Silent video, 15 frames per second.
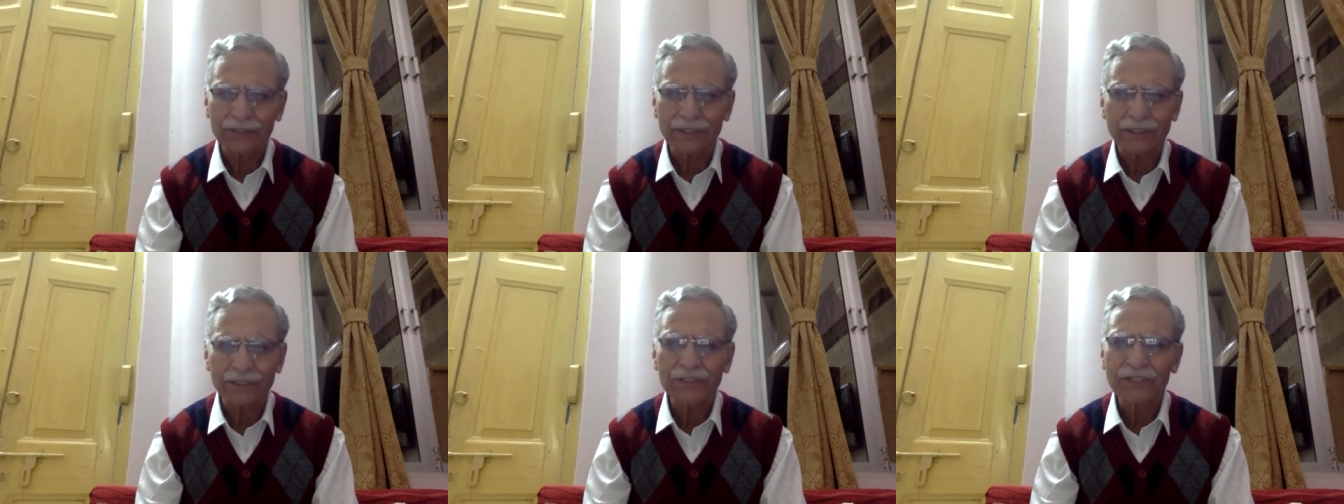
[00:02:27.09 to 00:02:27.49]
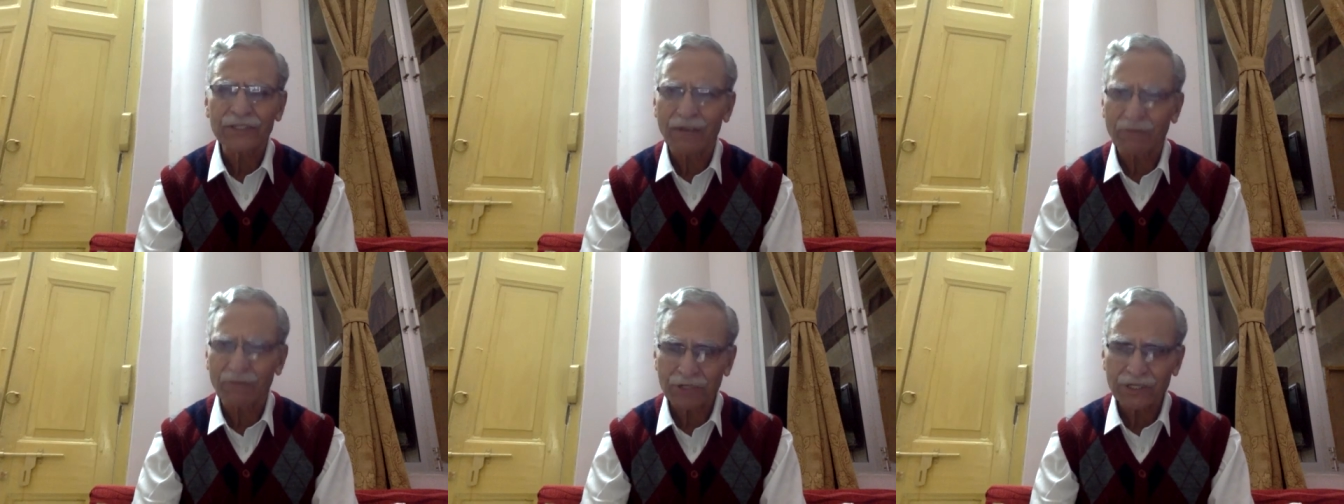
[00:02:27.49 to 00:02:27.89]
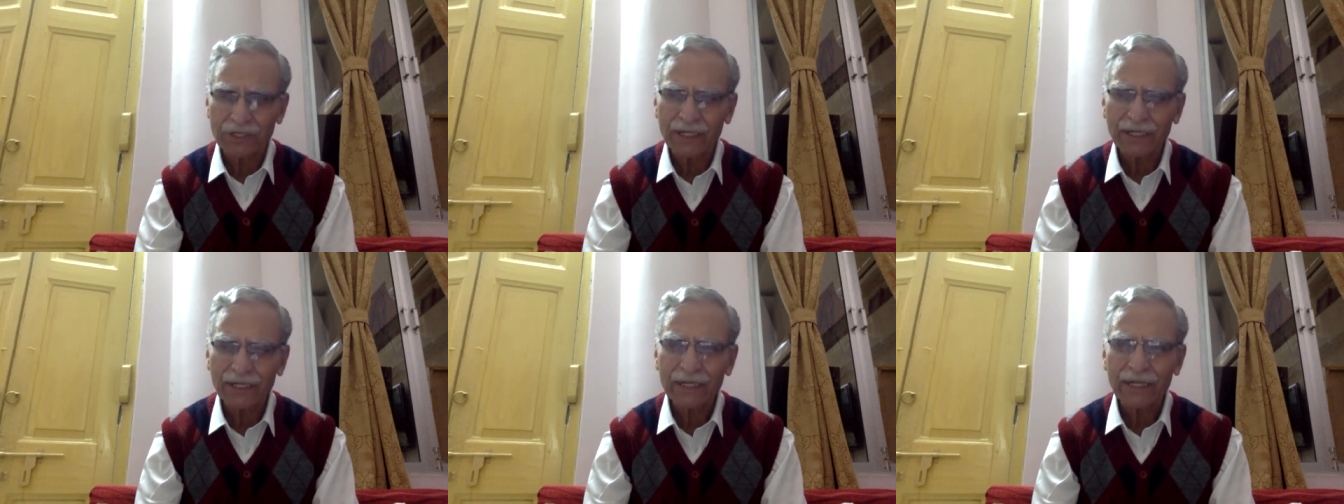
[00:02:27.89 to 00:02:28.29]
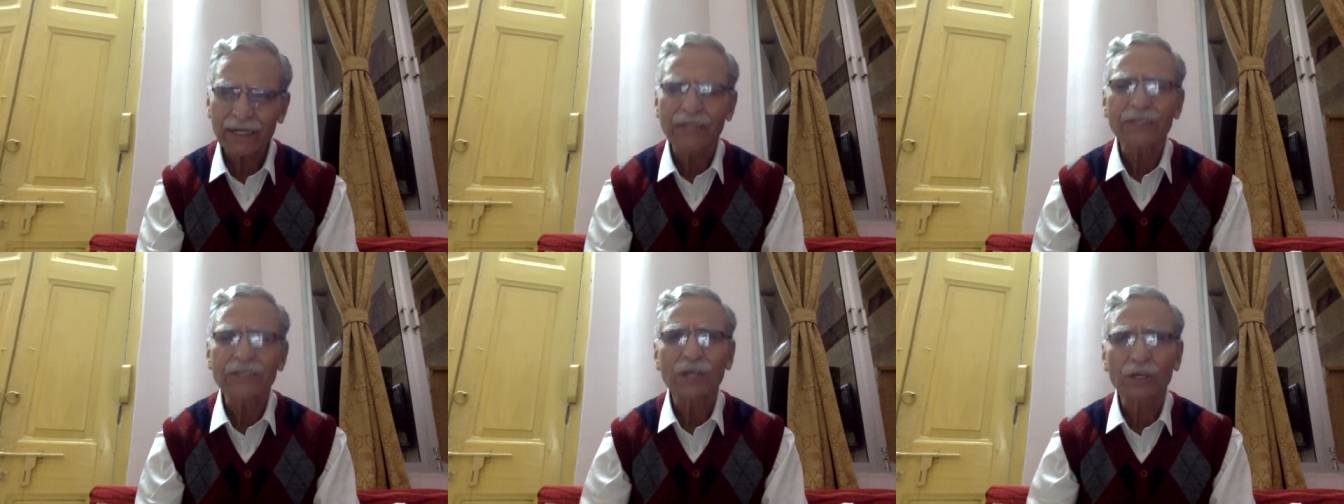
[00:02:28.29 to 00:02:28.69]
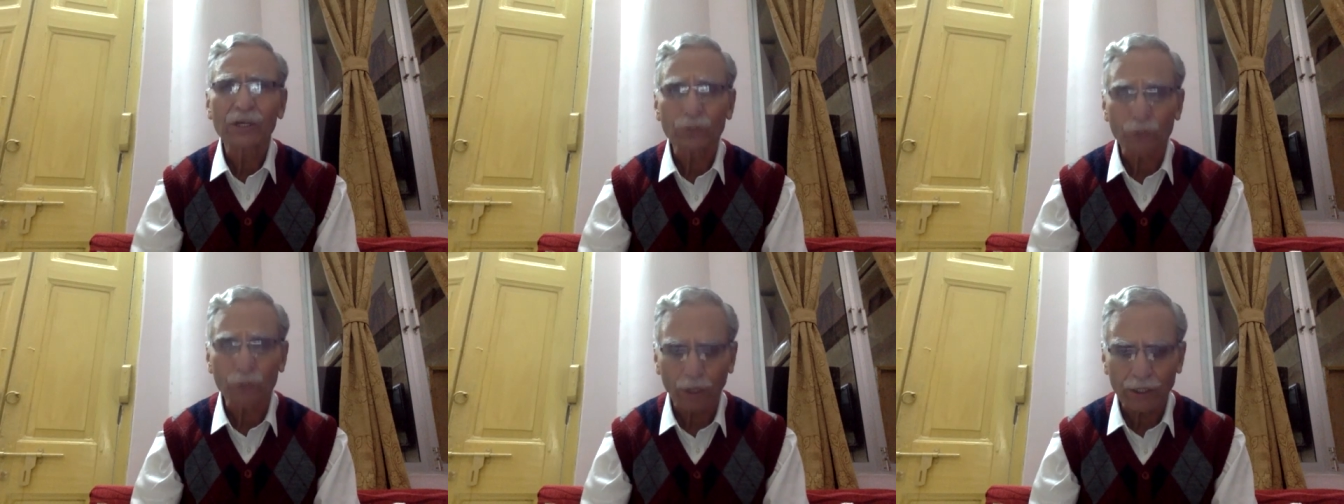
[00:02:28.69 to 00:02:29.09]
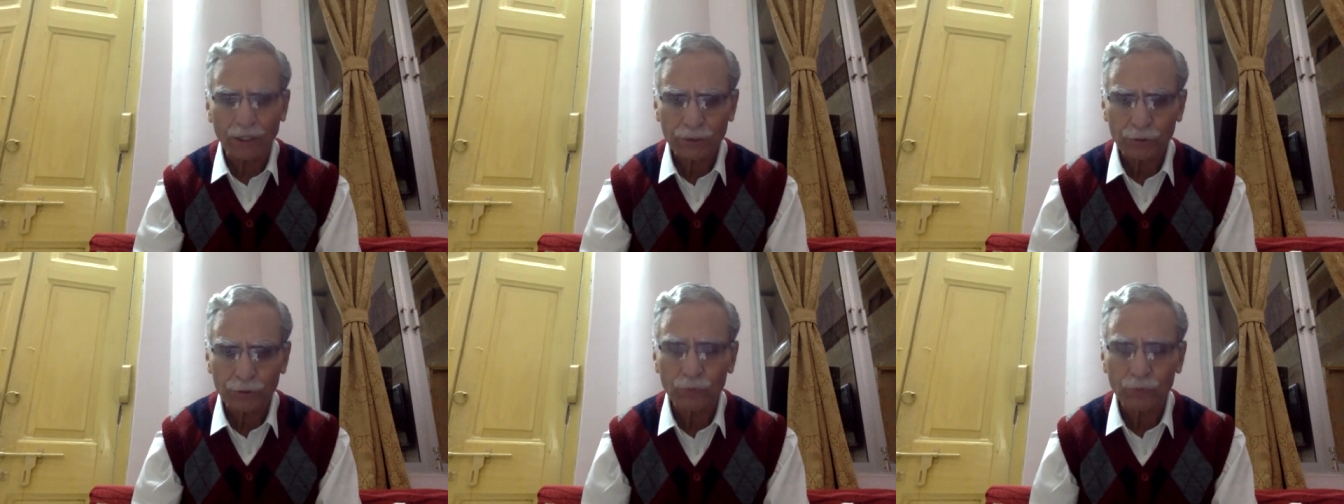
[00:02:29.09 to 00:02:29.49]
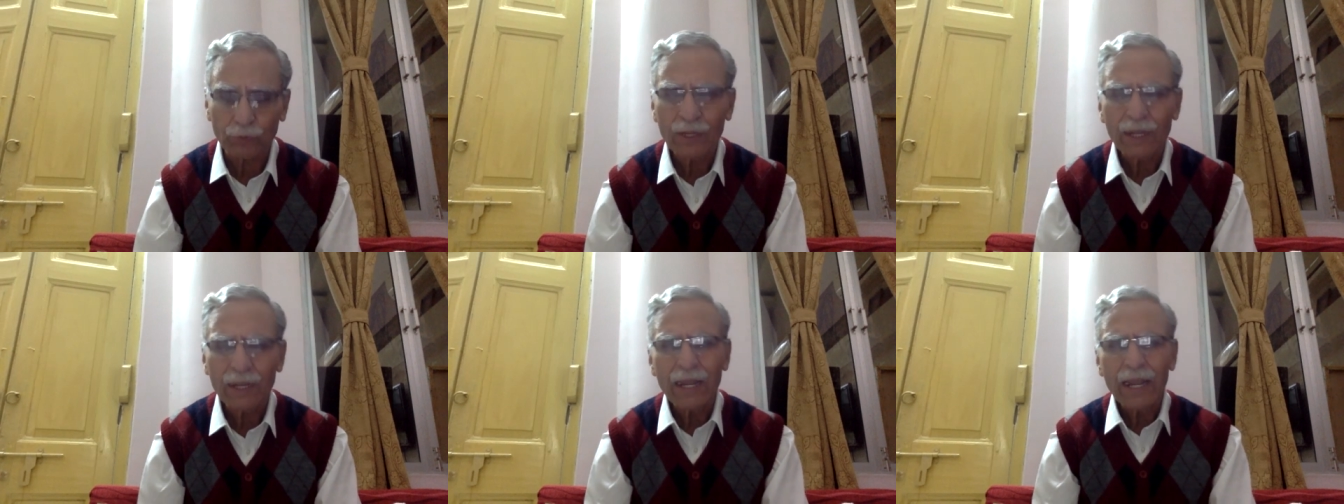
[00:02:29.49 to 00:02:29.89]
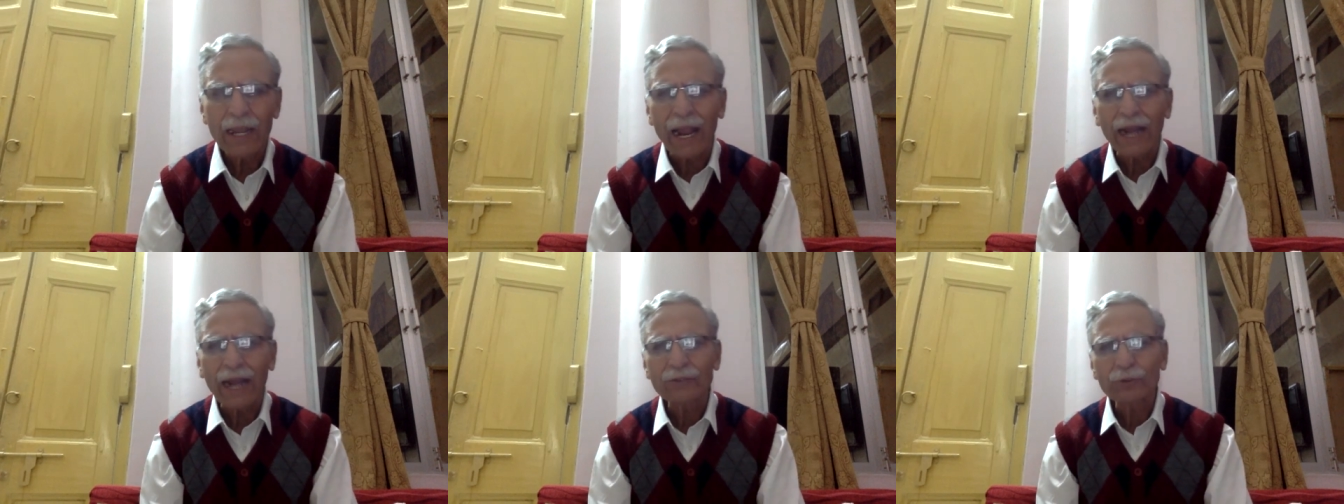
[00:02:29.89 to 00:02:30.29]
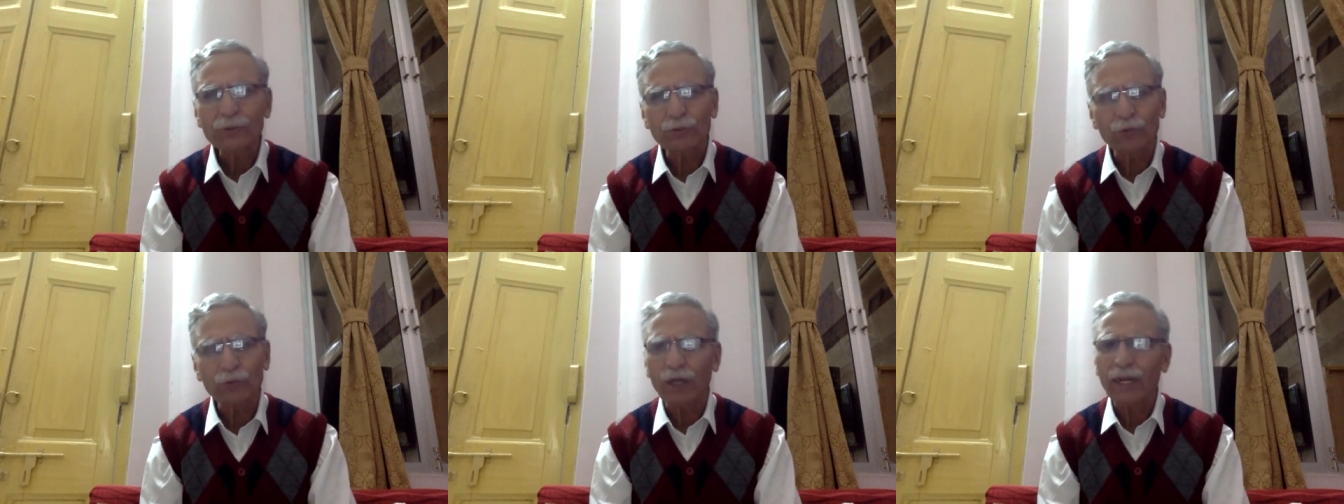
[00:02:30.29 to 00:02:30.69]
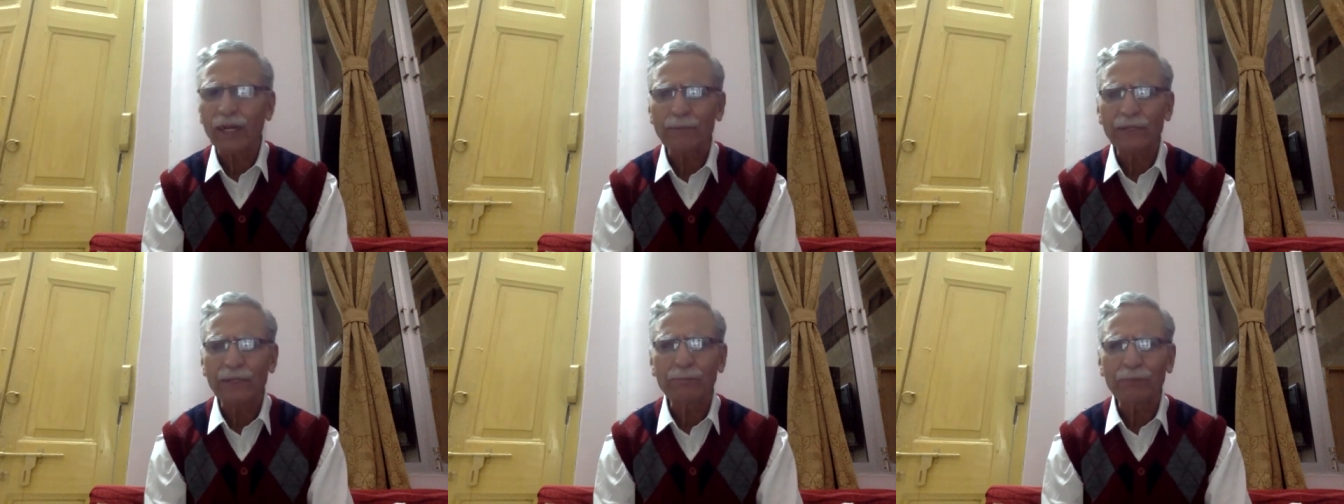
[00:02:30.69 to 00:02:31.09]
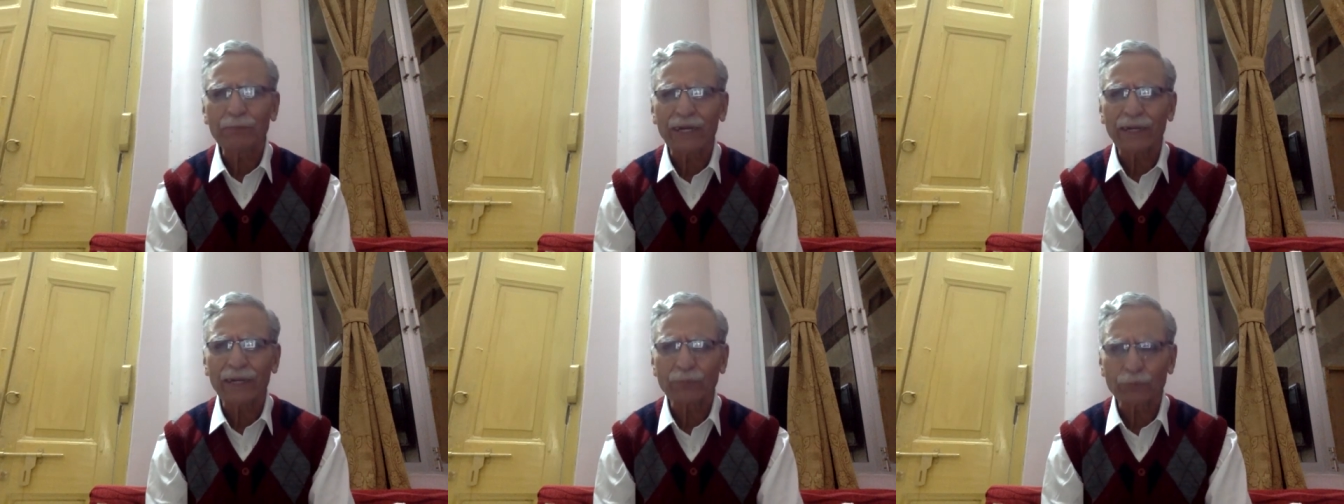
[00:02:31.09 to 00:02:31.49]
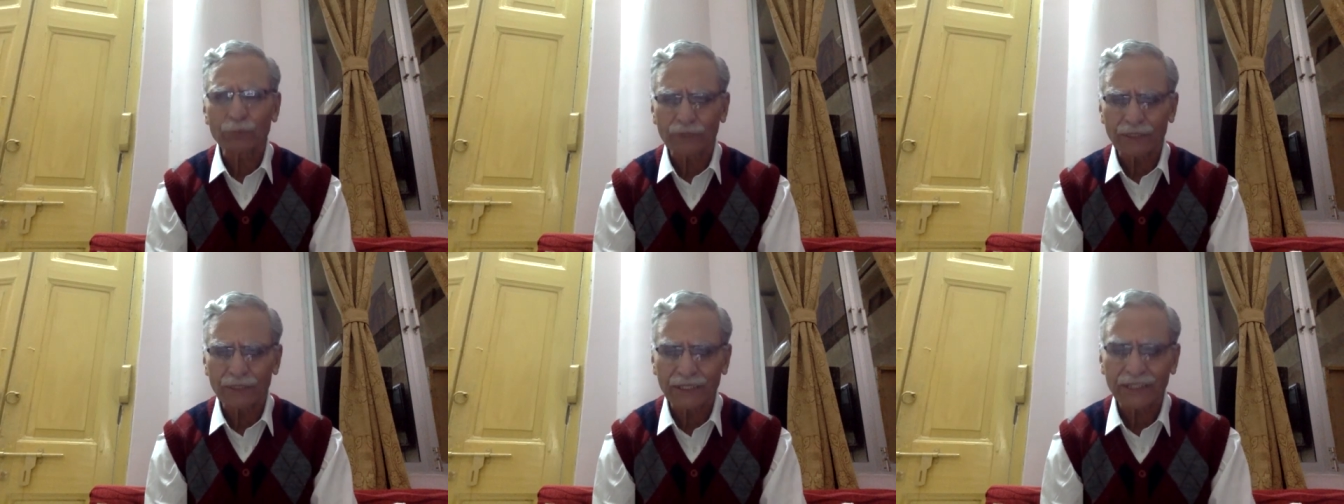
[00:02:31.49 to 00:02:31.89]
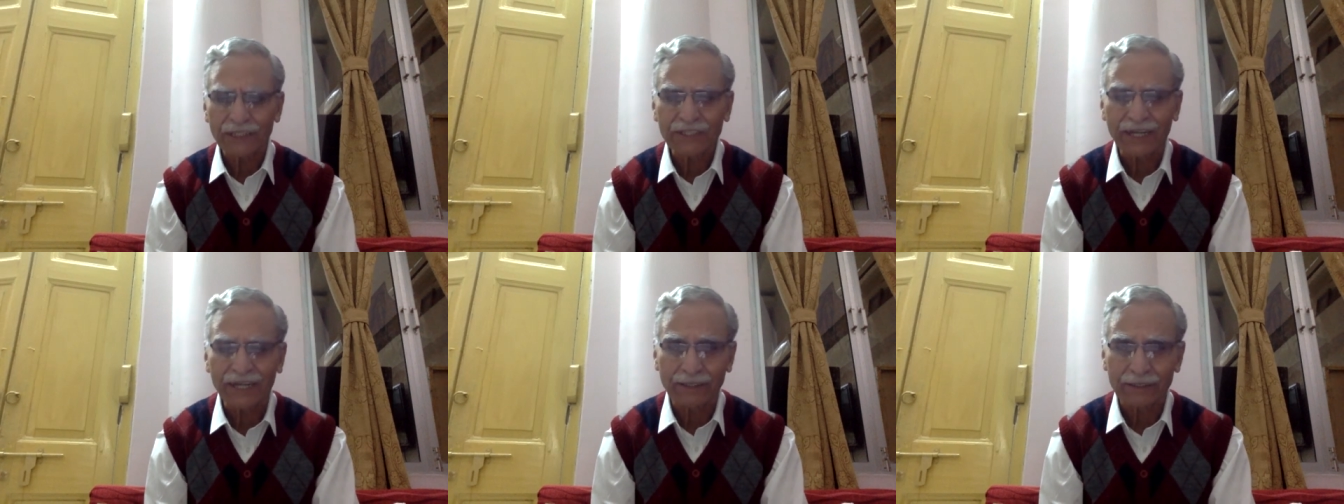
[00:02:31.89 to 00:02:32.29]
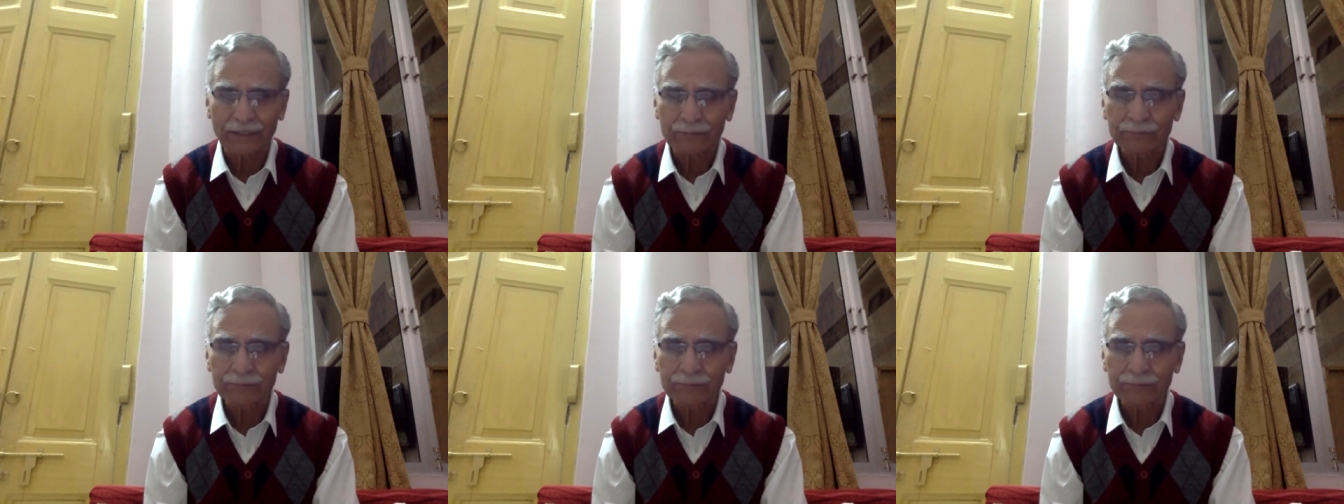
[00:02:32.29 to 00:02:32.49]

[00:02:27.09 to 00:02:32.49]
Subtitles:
It is diversionary, it is a non-issue, and should not have been played up to this extent.